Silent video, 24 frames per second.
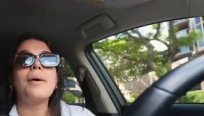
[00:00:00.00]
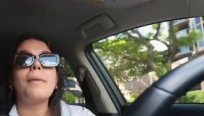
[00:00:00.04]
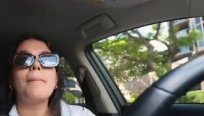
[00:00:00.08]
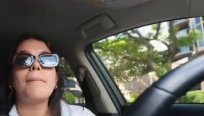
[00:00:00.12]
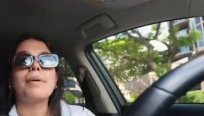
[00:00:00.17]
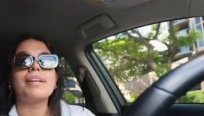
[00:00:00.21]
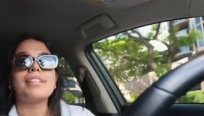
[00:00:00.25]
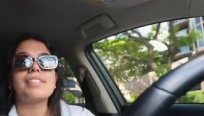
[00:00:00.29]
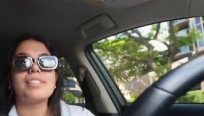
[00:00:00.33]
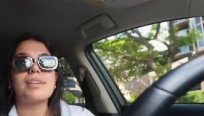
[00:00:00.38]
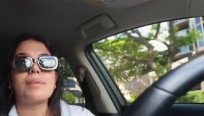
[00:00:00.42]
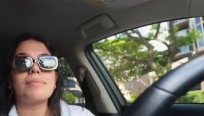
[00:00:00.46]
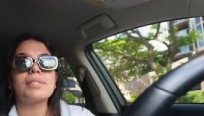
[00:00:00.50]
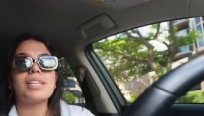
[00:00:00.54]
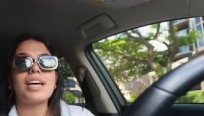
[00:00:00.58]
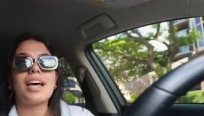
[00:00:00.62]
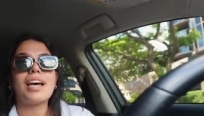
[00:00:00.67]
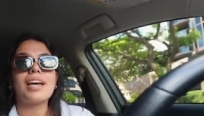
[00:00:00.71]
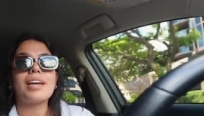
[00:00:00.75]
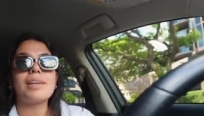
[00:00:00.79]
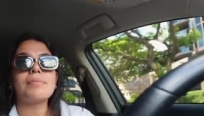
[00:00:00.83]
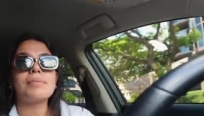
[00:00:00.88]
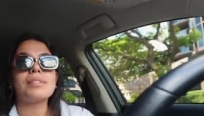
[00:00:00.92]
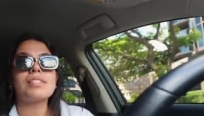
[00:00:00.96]
But
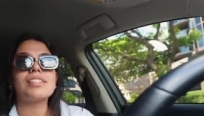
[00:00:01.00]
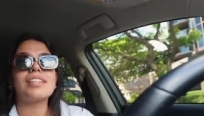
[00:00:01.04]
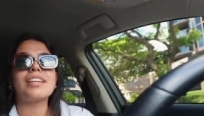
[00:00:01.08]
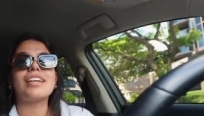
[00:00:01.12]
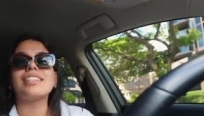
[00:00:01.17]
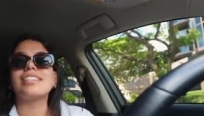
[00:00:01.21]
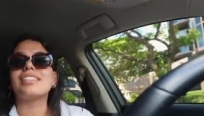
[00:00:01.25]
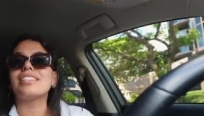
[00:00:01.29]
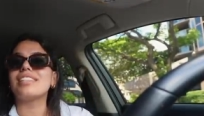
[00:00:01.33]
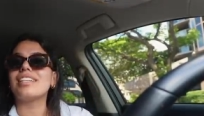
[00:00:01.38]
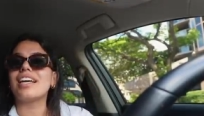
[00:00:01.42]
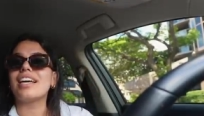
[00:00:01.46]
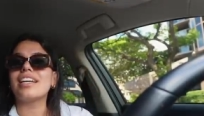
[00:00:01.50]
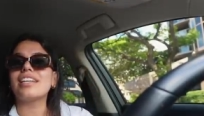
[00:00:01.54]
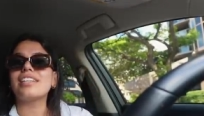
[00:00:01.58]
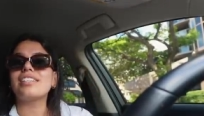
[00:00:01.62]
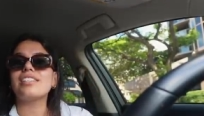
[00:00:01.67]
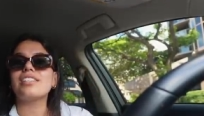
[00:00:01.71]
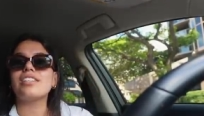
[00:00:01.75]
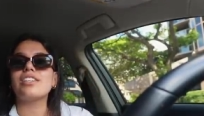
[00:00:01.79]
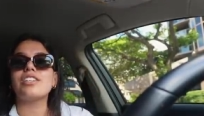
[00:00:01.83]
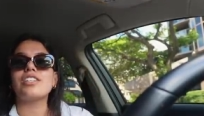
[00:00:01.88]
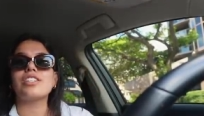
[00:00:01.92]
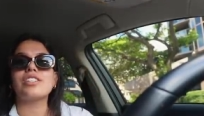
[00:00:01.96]
sometimes it's
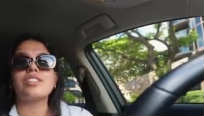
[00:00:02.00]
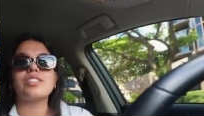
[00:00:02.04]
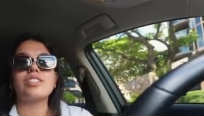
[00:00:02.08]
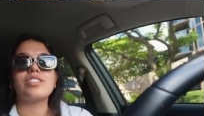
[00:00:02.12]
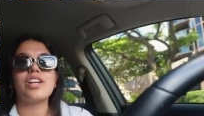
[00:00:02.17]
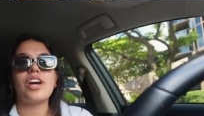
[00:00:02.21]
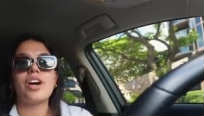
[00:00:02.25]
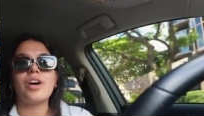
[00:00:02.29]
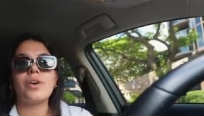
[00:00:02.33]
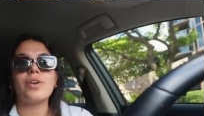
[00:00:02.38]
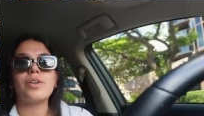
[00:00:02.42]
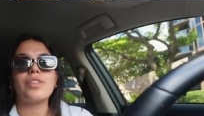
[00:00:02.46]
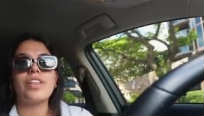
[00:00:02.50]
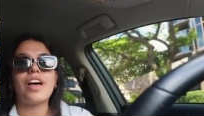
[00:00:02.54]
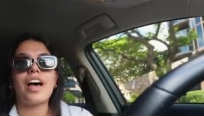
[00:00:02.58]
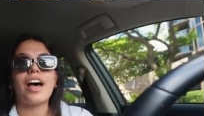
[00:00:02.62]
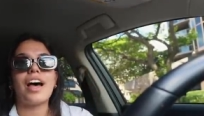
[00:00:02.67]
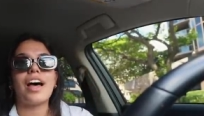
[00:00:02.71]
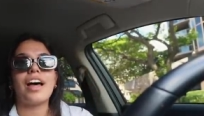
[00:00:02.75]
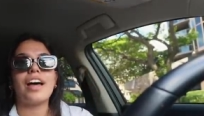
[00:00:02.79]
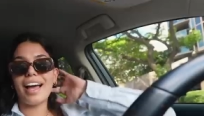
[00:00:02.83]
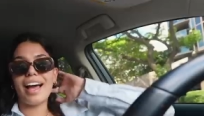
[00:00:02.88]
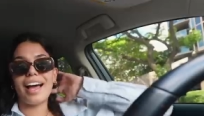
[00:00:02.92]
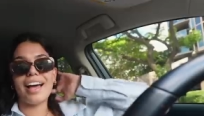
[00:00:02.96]
nice to just know
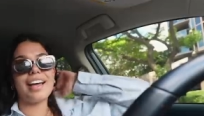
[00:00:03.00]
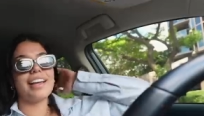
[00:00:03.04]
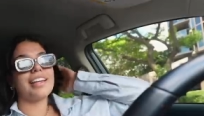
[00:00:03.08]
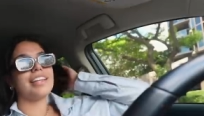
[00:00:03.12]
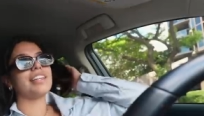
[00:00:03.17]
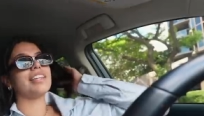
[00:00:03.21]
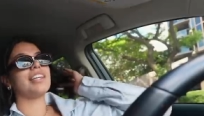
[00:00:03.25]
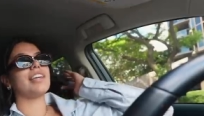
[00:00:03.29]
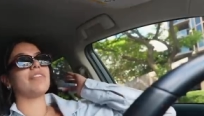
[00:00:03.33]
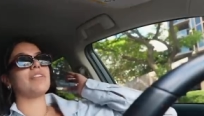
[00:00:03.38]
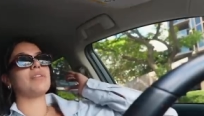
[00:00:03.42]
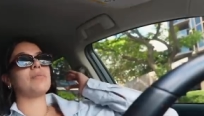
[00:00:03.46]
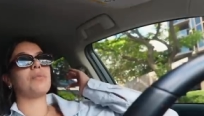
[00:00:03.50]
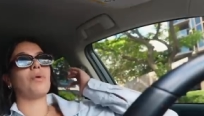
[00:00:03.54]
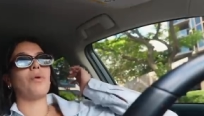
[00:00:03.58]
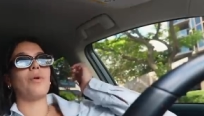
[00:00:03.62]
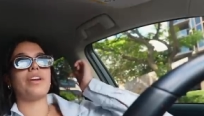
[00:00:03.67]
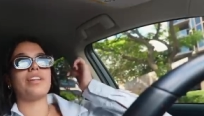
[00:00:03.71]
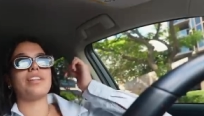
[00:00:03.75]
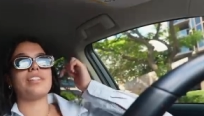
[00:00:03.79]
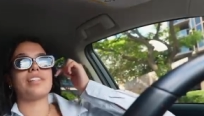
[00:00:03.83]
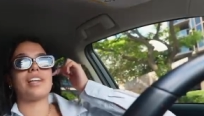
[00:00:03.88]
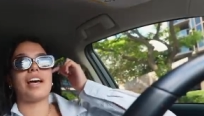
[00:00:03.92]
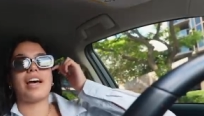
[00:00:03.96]
that at any given
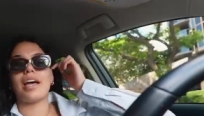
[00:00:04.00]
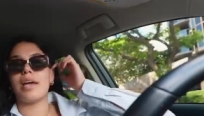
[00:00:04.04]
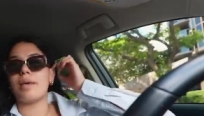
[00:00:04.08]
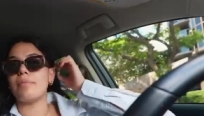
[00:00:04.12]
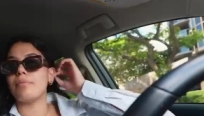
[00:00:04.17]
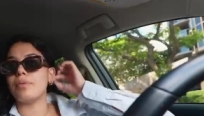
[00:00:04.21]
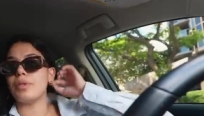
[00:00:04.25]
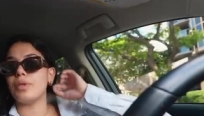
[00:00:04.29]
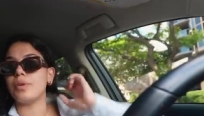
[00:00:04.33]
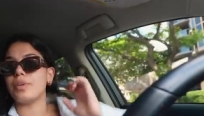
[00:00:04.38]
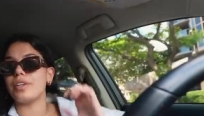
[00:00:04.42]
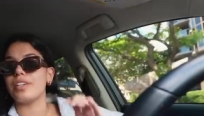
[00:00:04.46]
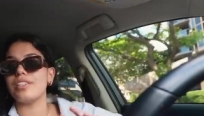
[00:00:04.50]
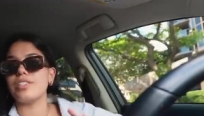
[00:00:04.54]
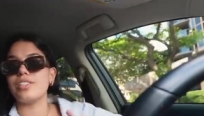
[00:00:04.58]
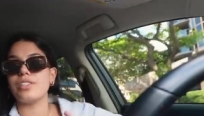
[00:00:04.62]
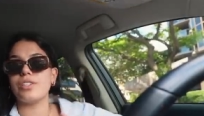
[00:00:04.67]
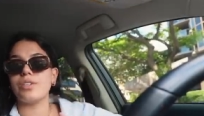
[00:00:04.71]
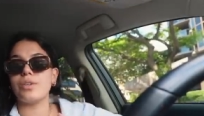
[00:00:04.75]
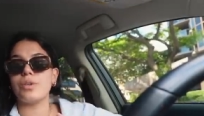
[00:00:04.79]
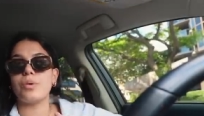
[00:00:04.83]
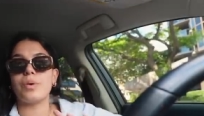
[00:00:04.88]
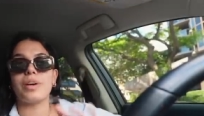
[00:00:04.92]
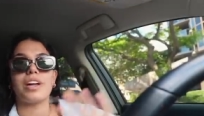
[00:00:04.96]
point in time, you can
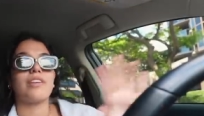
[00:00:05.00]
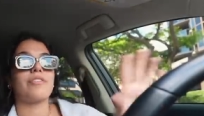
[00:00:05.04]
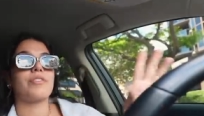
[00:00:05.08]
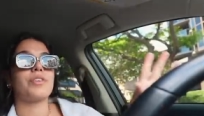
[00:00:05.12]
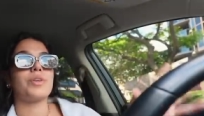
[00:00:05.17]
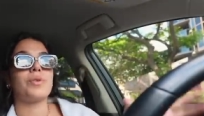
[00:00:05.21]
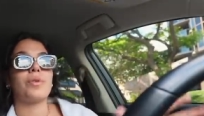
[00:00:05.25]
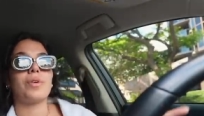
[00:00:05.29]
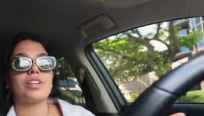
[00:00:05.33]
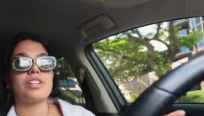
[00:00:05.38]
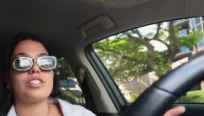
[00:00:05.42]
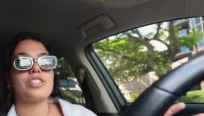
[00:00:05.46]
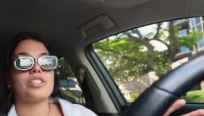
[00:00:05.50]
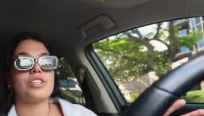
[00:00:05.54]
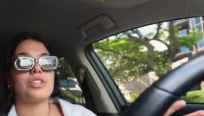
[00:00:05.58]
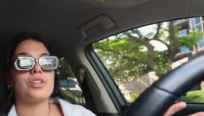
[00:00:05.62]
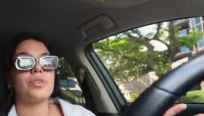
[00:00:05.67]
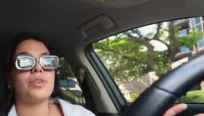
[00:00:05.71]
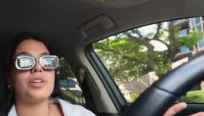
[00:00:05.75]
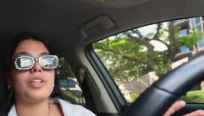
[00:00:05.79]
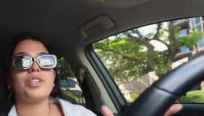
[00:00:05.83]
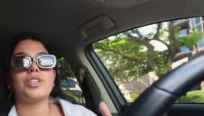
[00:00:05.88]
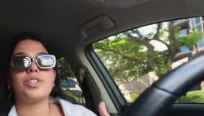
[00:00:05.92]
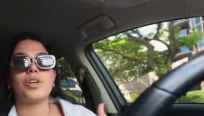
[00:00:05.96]
do whatever you want to
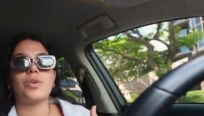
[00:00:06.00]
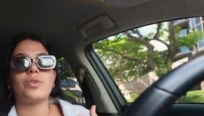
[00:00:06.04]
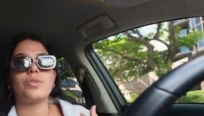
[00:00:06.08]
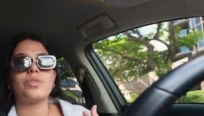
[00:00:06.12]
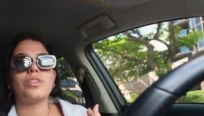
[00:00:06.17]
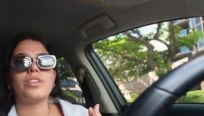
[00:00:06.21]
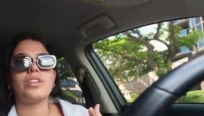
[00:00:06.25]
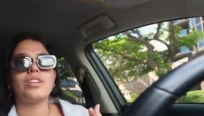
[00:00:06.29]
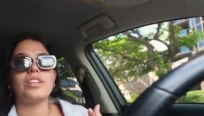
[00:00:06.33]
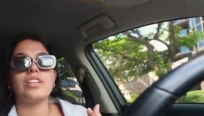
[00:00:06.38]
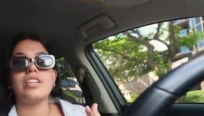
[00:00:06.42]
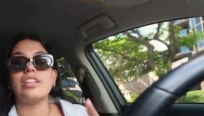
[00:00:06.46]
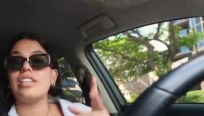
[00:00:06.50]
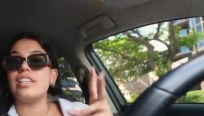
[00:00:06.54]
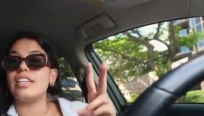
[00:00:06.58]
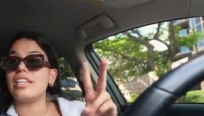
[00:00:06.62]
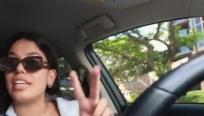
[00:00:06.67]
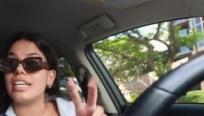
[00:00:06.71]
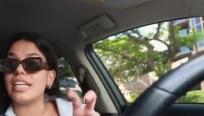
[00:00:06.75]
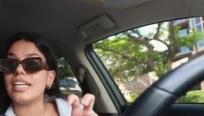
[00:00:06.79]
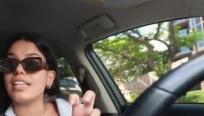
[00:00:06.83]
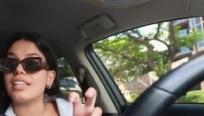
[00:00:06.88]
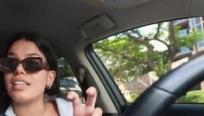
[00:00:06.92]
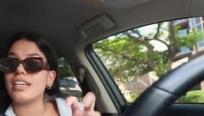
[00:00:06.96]
do and you don't
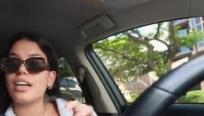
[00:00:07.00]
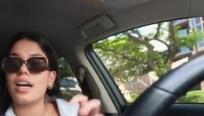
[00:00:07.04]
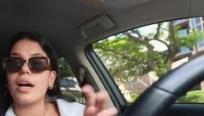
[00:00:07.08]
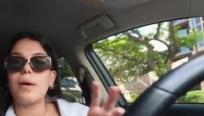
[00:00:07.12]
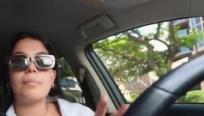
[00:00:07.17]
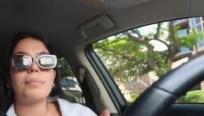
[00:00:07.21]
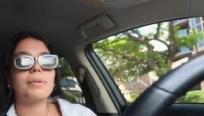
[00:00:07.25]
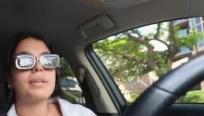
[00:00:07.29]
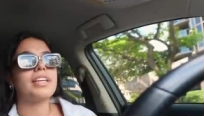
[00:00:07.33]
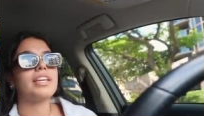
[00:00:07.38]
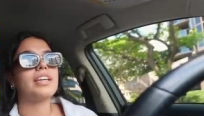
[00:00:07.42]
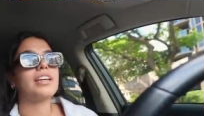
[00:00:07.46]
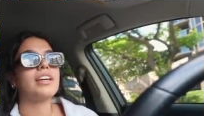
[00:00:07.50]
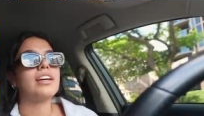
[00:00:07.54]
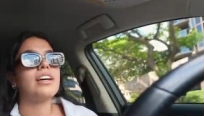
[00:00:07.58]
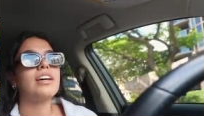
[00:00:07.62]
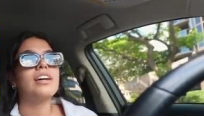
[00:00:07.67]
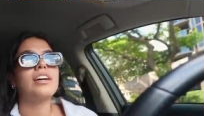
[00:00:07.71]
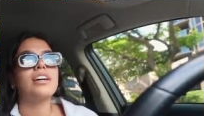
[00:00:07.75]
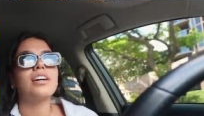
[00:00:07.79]
need the company